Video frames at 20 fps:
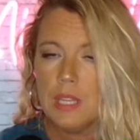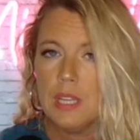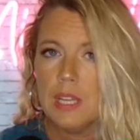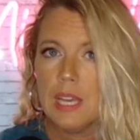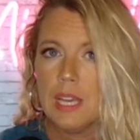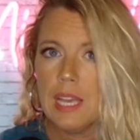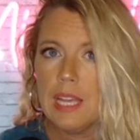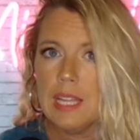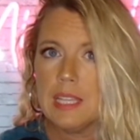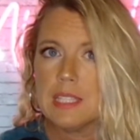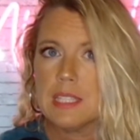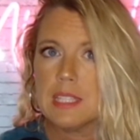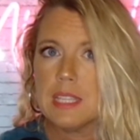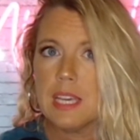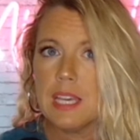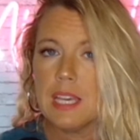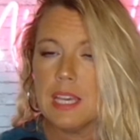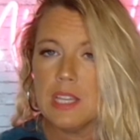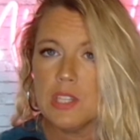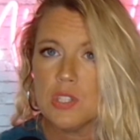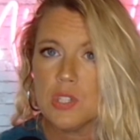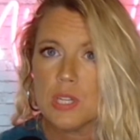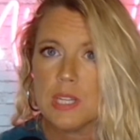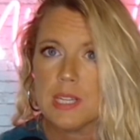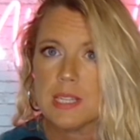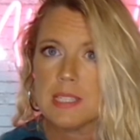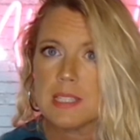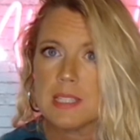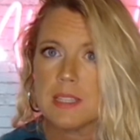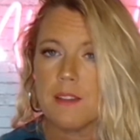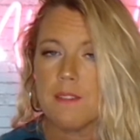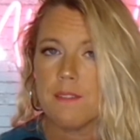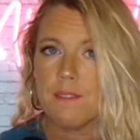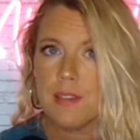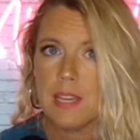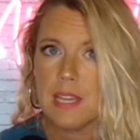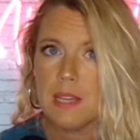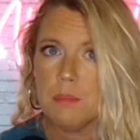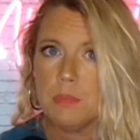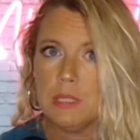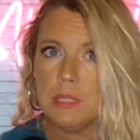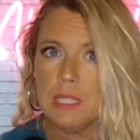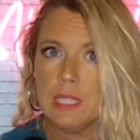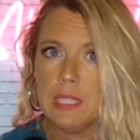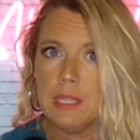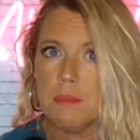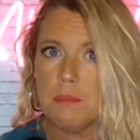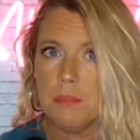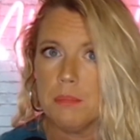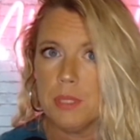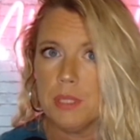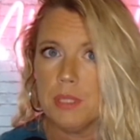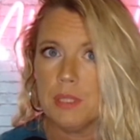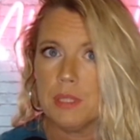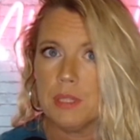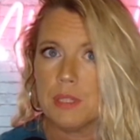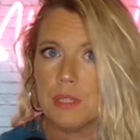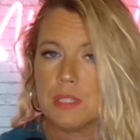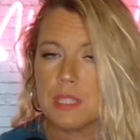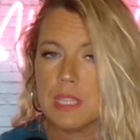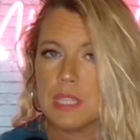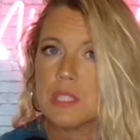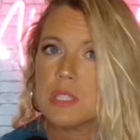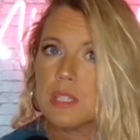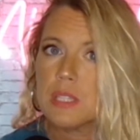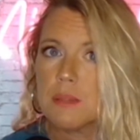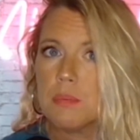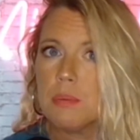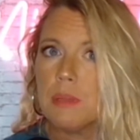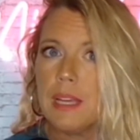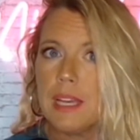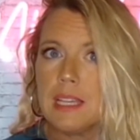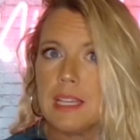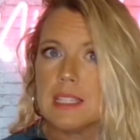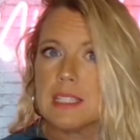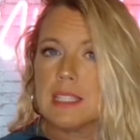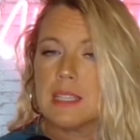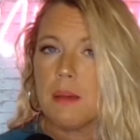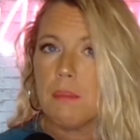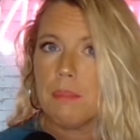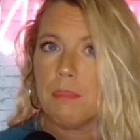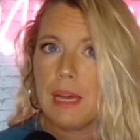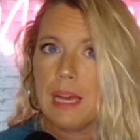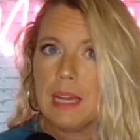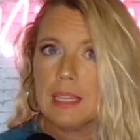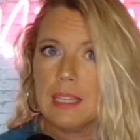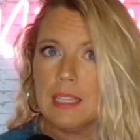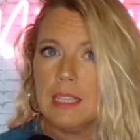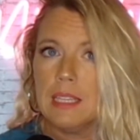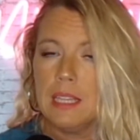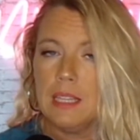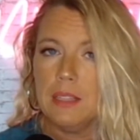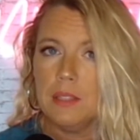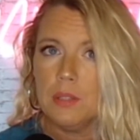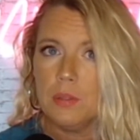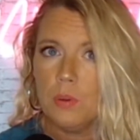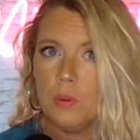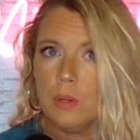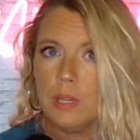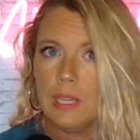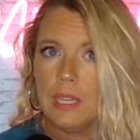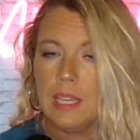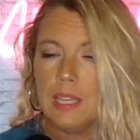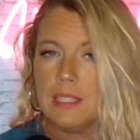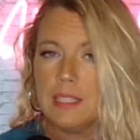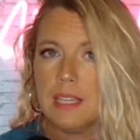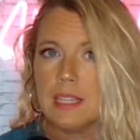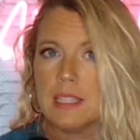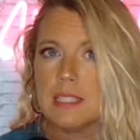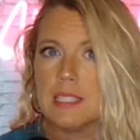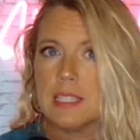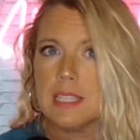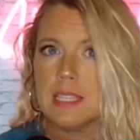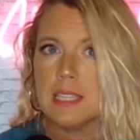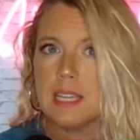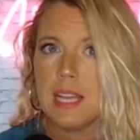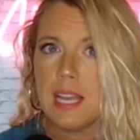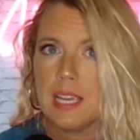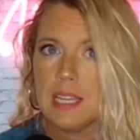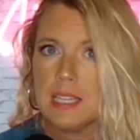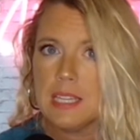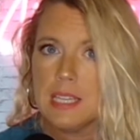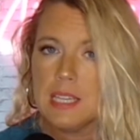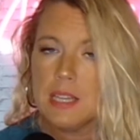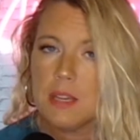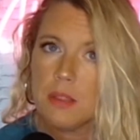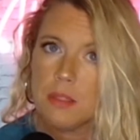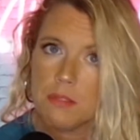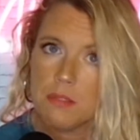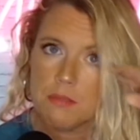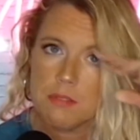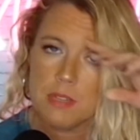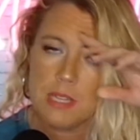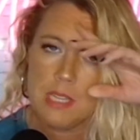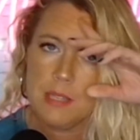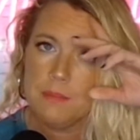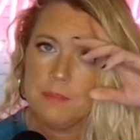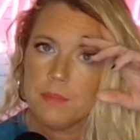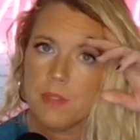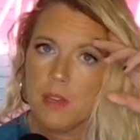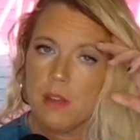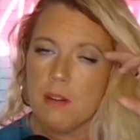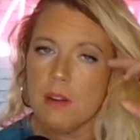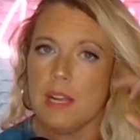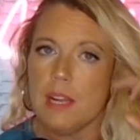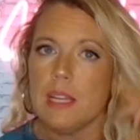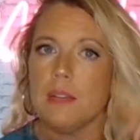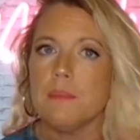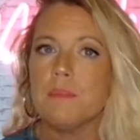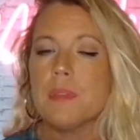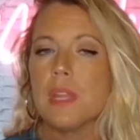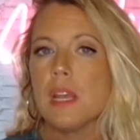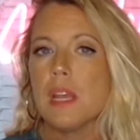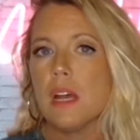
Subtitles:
It's the Hendricks family murders. This took place back in Illinois in 1983. All right.